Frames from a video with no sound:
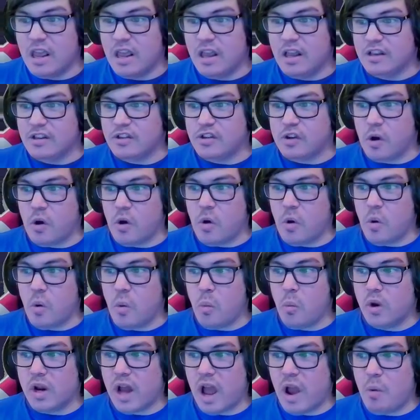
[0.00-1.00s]
So
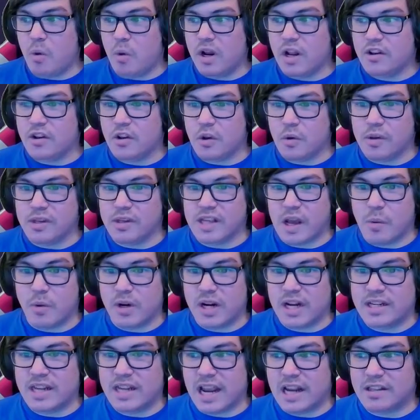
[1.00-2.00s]
what I want to do is I
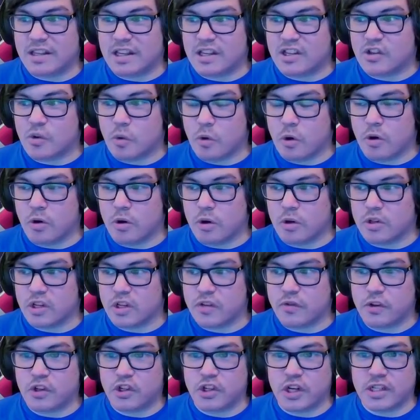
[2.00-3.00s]
want to take this squirrel girl,
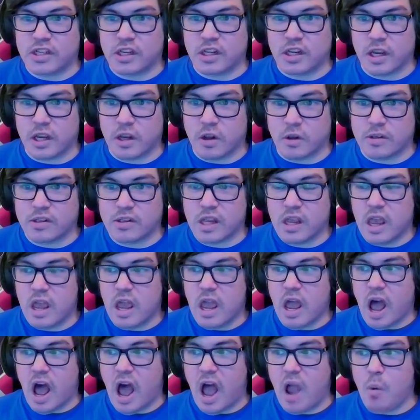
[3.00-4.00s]
just for shits and giggles,
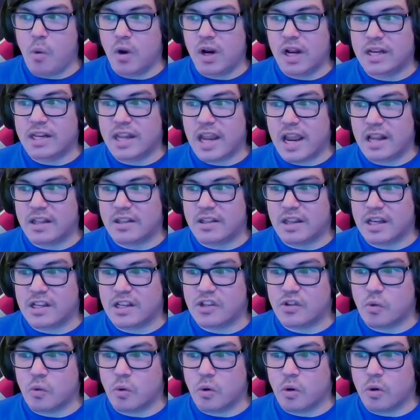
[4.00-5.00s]
I want to take this
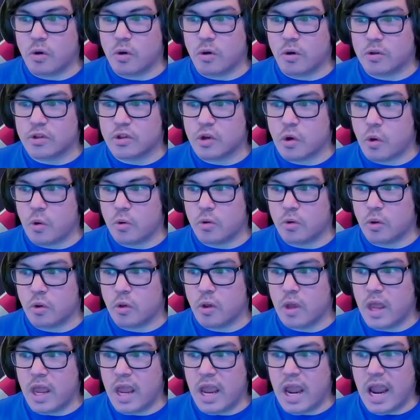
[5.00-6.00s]
squirrel girl
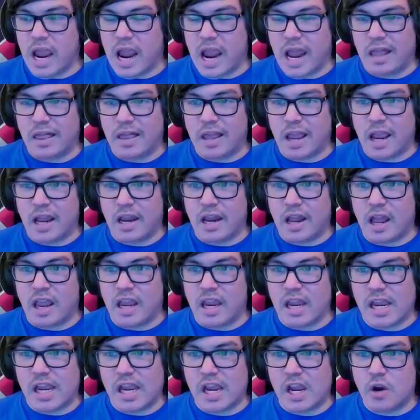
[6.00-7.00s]
total, and then
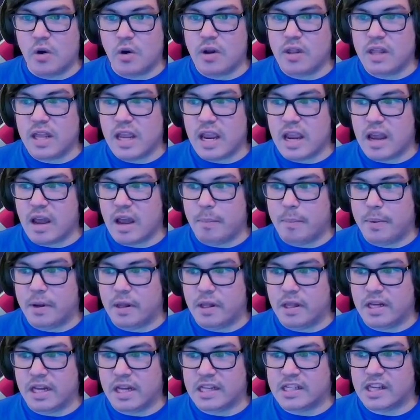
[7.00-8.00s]
here in the
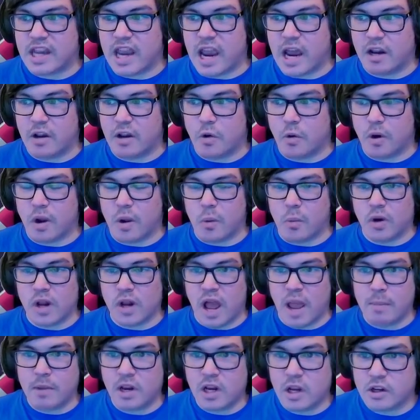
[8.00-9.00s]
abilities category, what
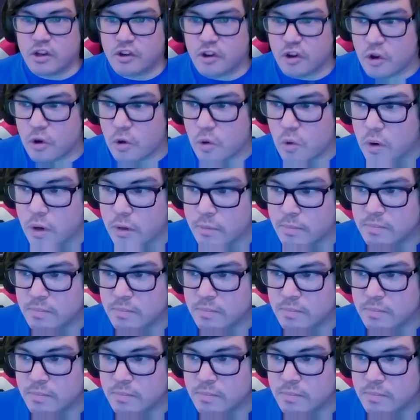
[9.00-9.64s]
I'm going to do,